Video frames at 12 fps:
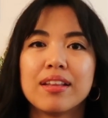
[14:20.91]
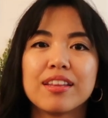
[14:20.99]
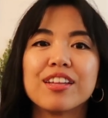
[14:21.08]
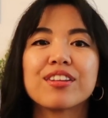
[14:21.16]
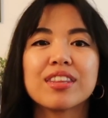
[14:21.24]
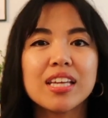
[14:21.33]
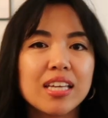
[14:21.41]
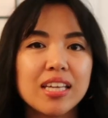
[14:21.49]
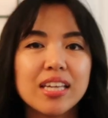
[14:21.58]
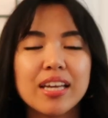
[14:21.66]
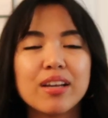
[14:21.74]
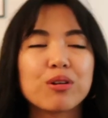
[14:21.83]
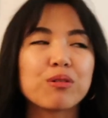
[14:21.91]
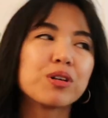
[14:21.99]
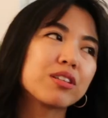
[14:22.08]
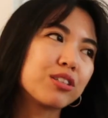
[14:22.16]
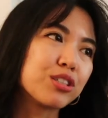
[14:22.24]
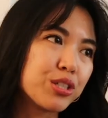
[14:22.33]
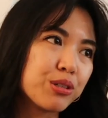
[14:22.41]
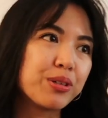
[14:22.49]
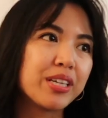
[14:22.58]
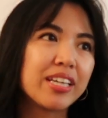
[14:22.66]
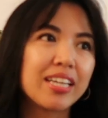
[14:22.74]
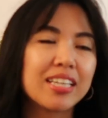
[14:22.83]
they're thinking or what they're
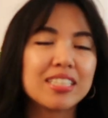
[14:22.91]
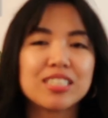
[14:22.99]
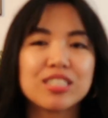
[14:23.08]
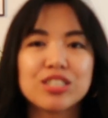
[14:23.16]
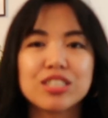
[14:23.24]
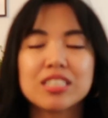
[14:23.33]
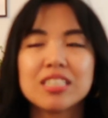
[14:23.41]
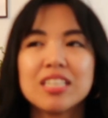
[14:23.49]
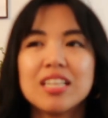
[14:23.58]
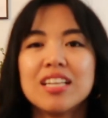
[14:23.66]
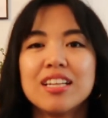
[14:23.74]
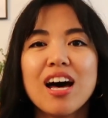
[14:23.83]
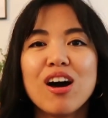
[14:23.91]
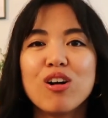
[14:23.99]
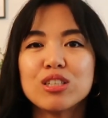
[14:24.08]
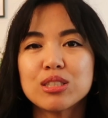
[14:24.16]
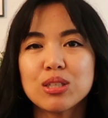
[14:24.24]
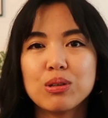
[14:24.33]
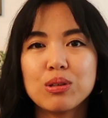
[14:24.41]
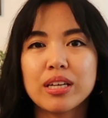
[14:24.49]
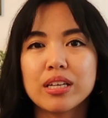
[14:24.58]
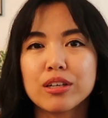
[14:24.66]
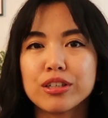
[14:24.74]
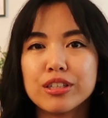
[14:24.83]
doing, it's just not also
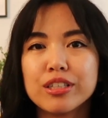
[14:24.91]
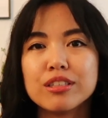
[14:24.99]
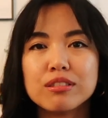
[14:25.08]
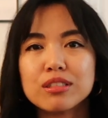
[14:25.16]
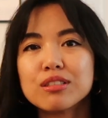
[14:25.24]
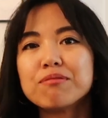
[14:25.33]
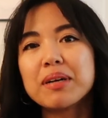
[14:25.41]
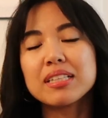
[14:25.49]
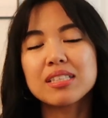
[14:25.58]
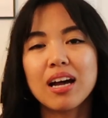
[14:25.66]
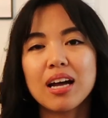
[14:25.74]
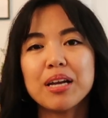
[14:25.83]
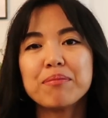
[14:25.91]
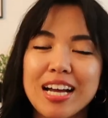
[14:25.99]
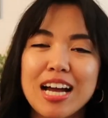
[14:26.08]
like a good use of my time.